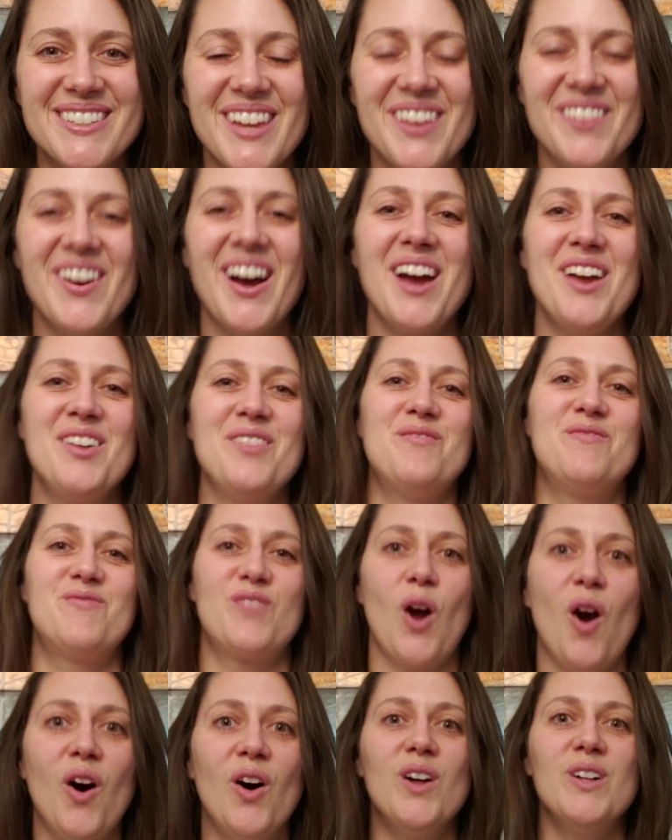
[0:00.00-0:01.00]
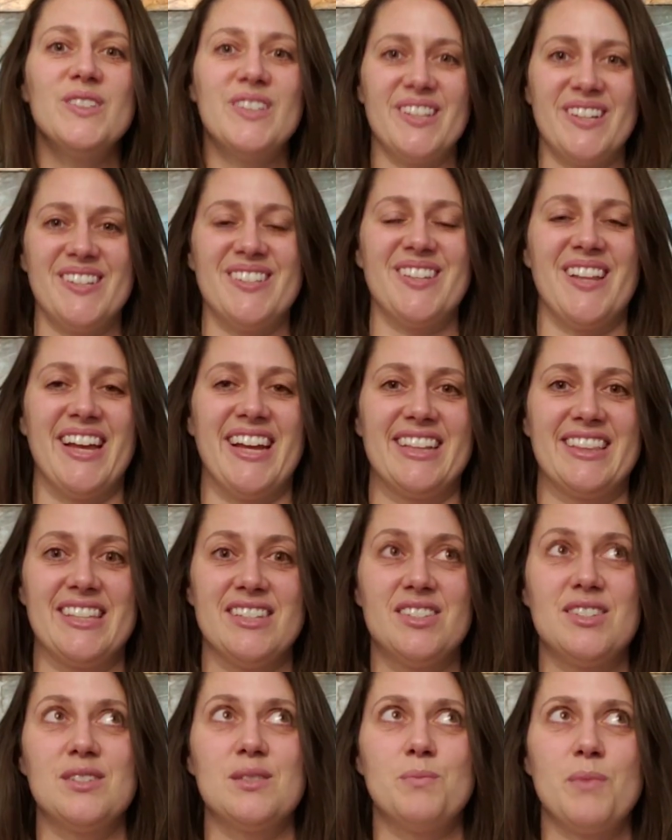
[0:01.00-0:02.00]
I called this like,
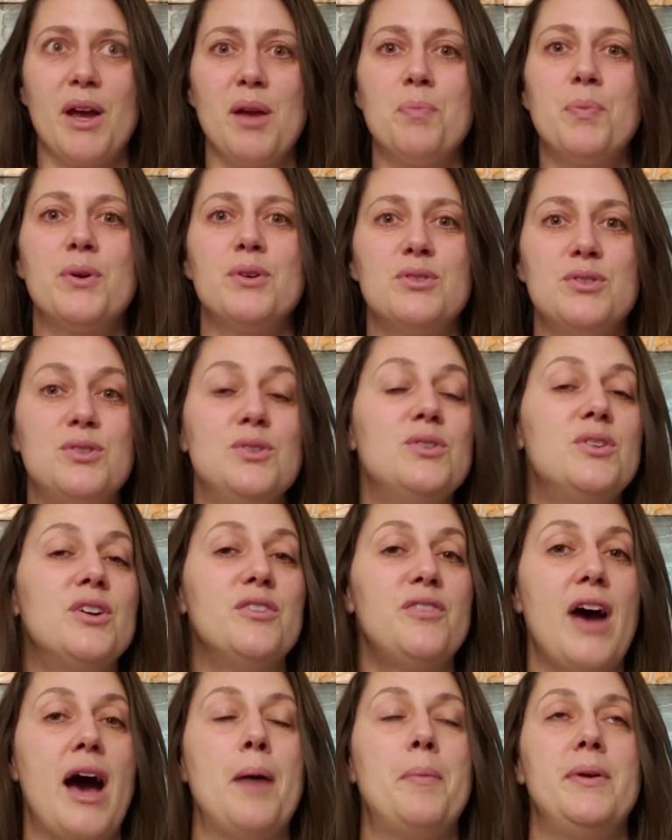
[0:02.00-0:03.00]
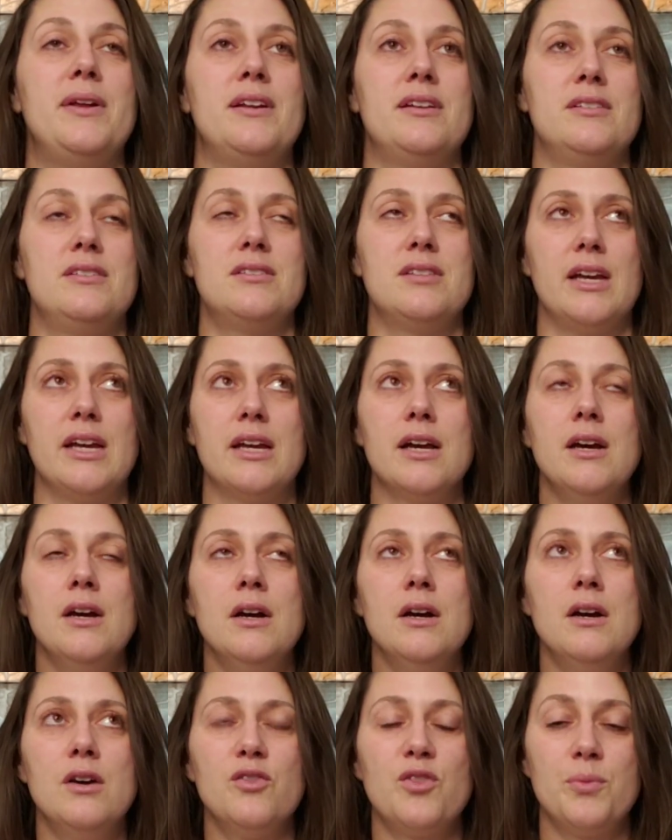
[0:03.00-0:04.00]
this is my pursuit of happiness. Like
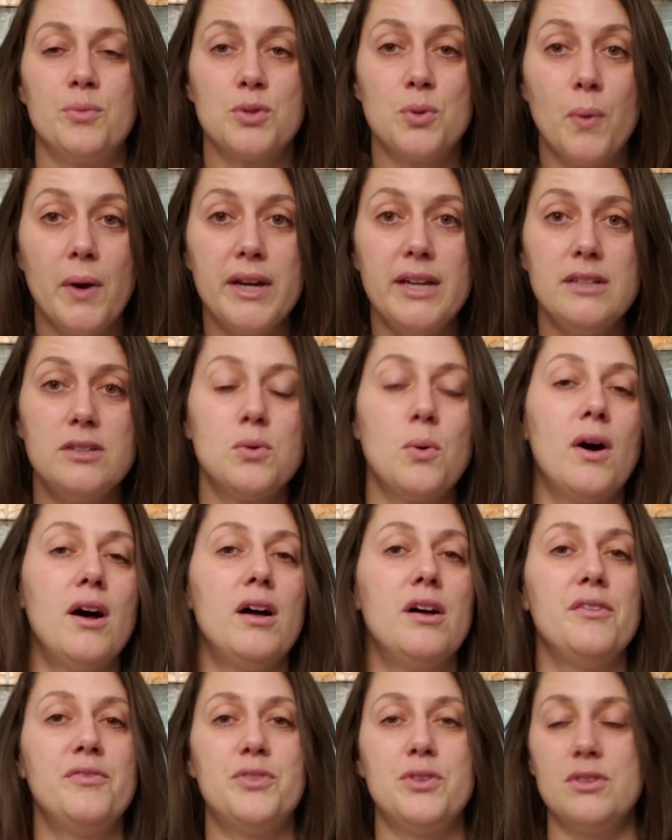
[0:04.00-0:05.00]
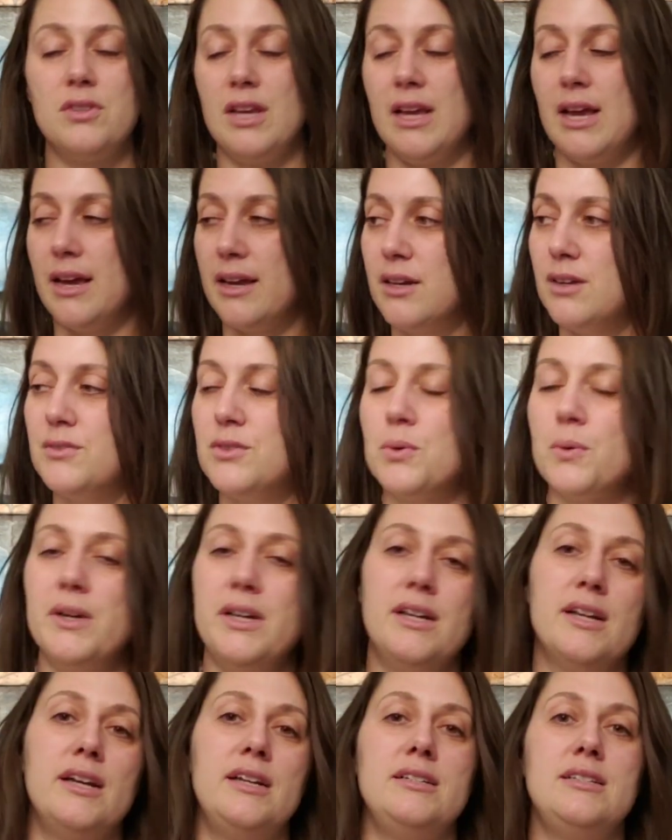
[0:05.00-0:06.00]
from 2012 to the end of
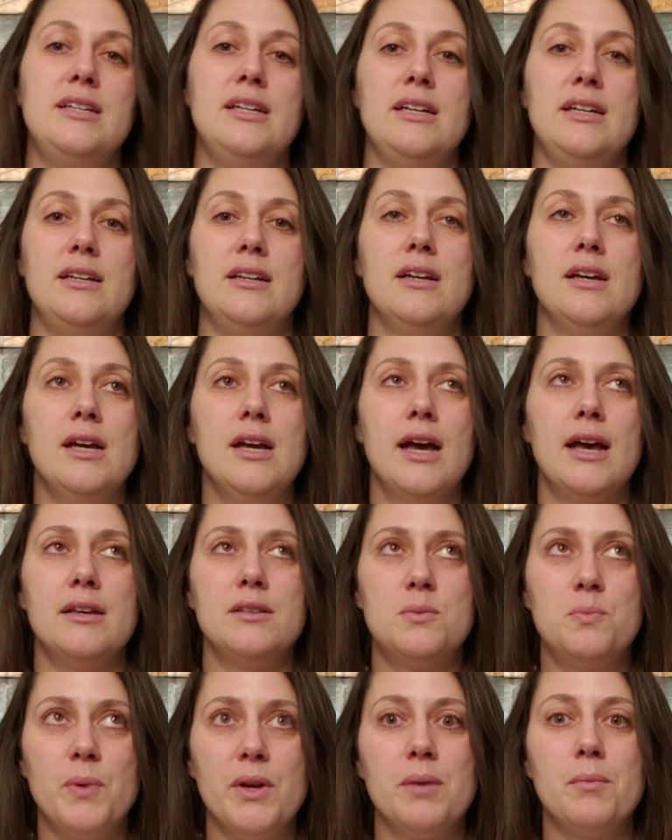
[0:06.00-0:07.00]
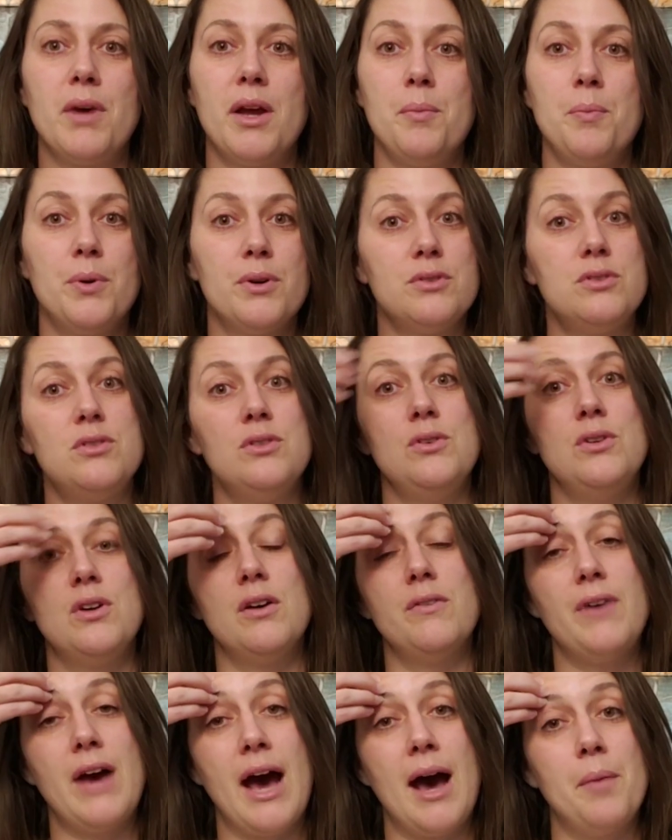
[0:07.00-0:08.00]
2019 has been my pursuit
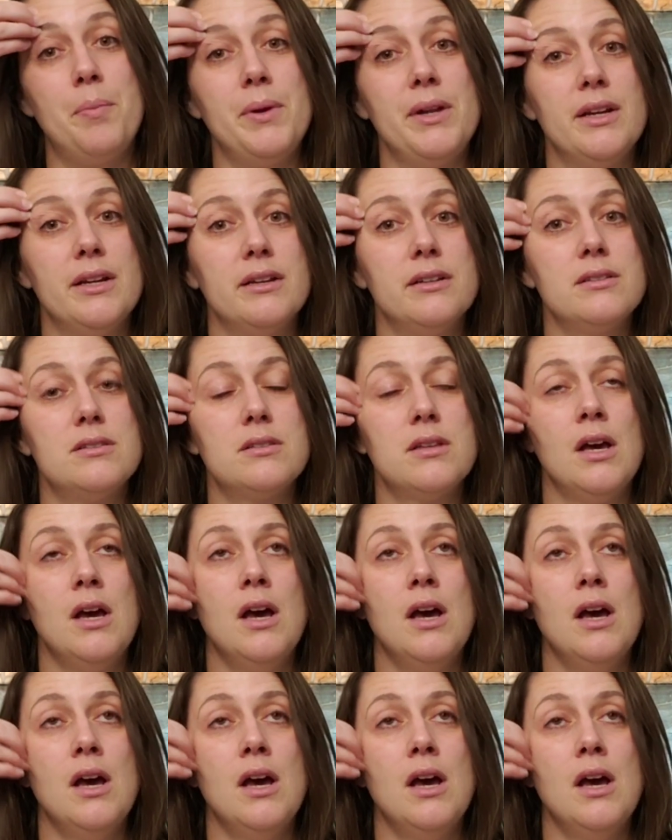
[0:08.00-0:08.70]
of happiness.